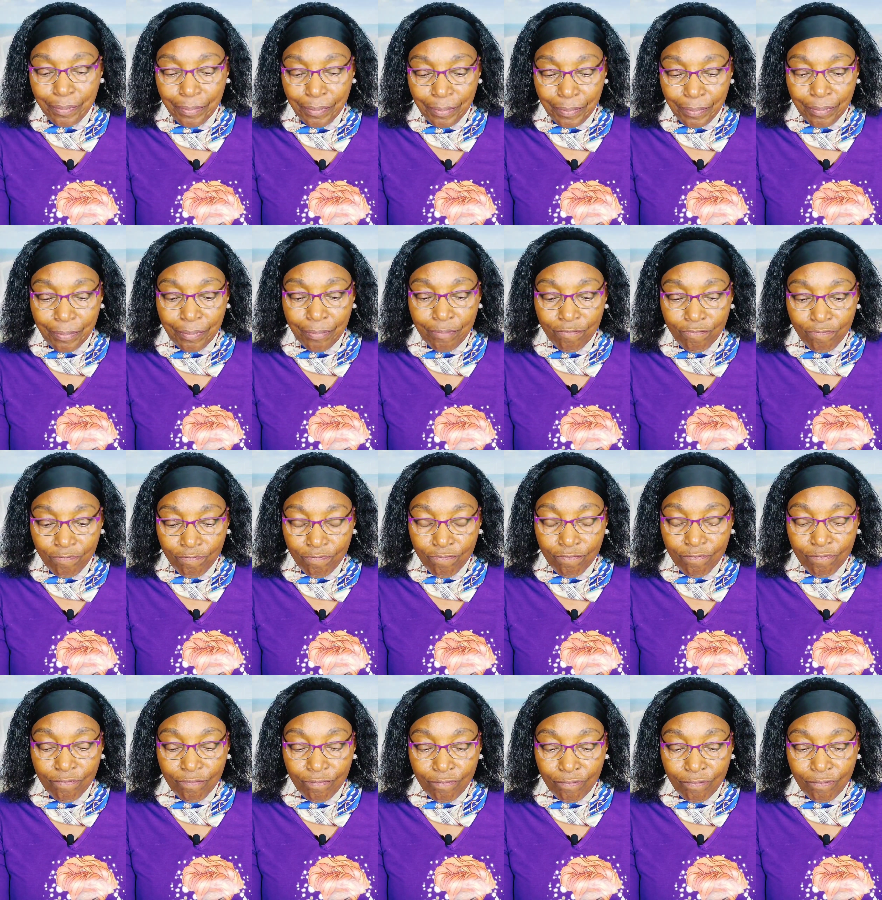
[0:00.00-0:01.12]

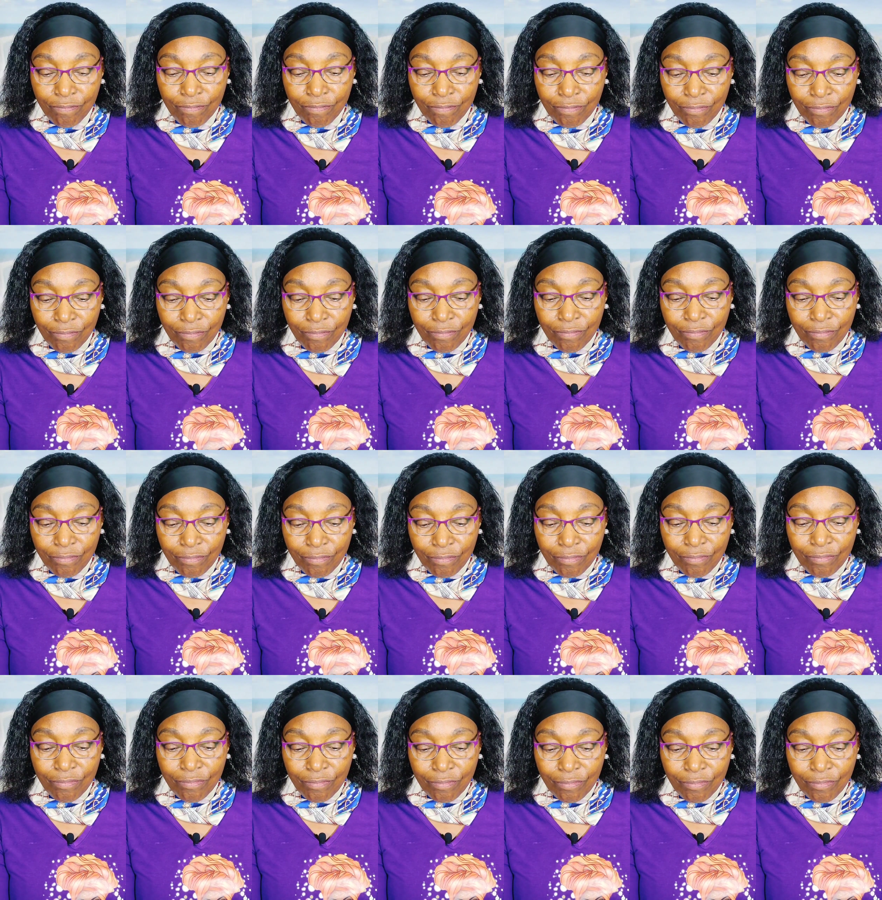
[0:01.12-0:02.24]

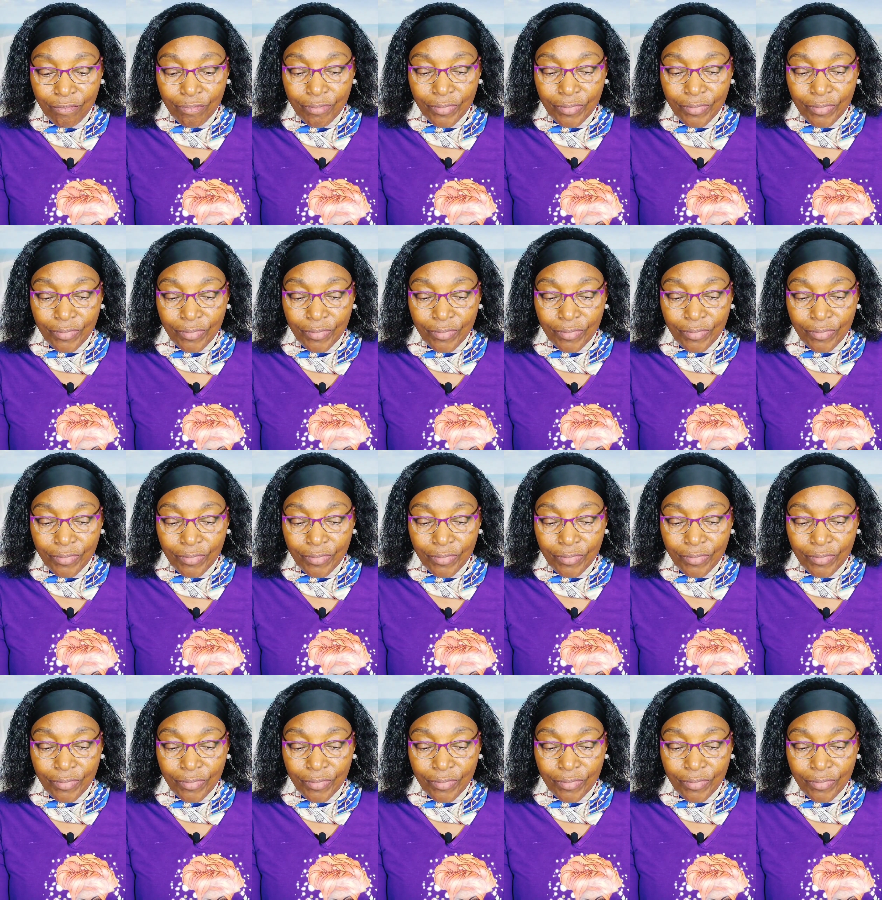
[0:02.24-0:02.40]
Nobody speaks.